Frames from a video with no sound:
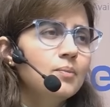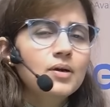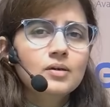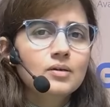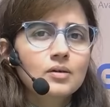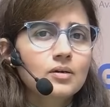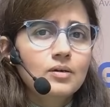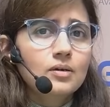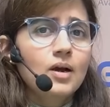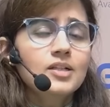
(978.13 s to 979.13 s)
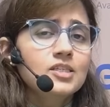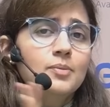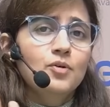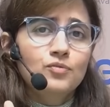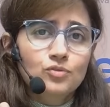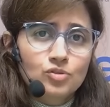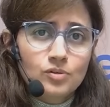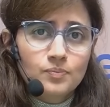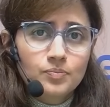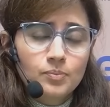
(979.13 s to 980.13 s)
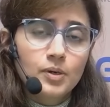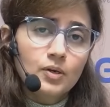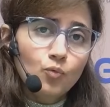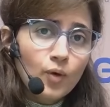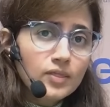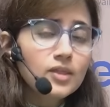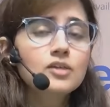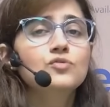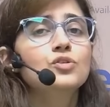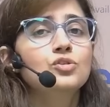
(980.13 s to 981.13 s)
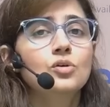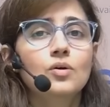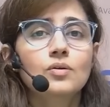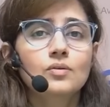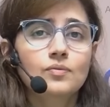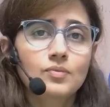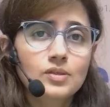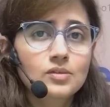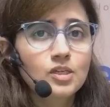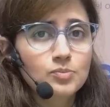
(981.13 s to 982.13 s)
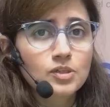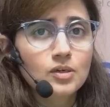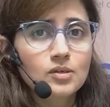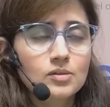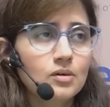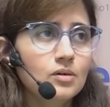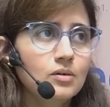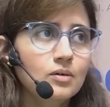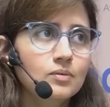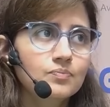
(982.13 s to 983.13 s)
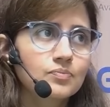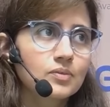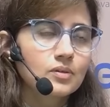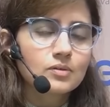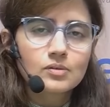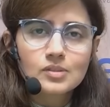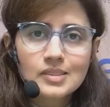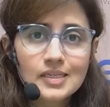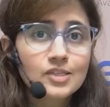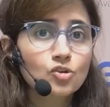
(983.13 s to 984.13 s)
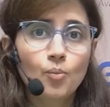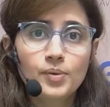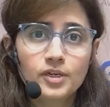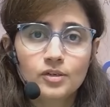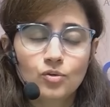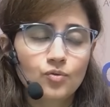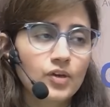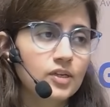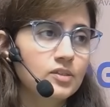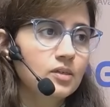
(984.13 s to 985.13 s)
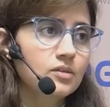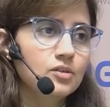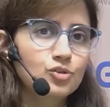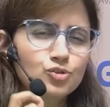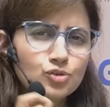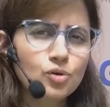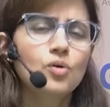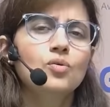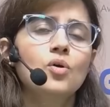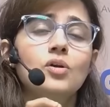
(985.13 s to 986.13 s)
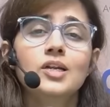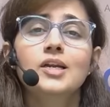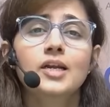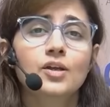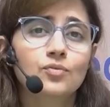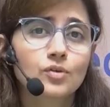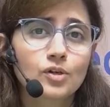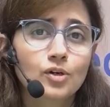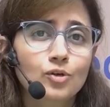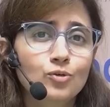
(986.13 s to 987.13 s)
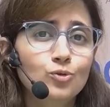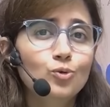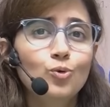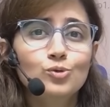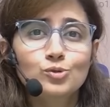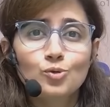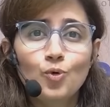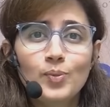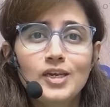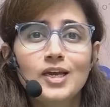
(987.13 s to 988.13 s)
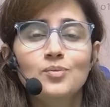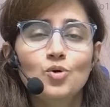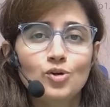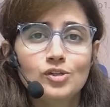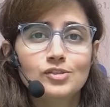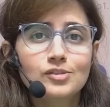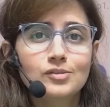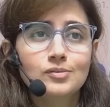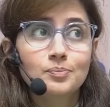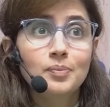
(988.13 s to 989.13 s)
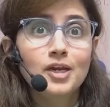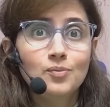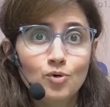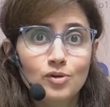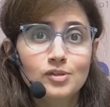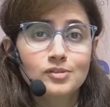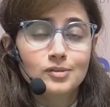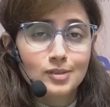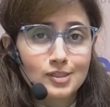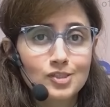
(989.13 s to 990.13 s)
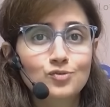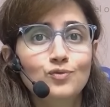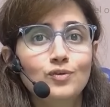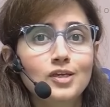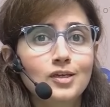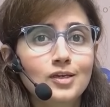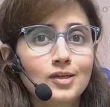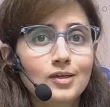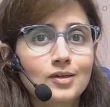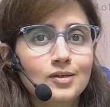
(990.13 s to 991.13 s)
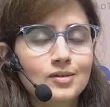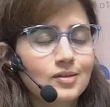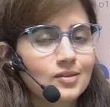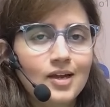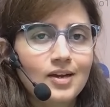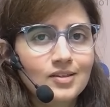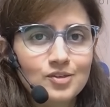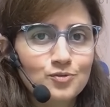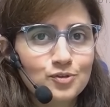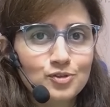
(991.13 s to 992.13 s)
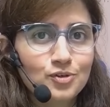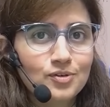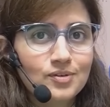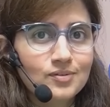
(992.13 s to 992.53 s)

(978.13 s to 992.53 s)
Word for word: But can't say about future. But one thing is for sure, this DeepSeek is a serious competitor, or we can say it's a strong alternative to those OpenAI models, paid models. This is free. That thing is for sure.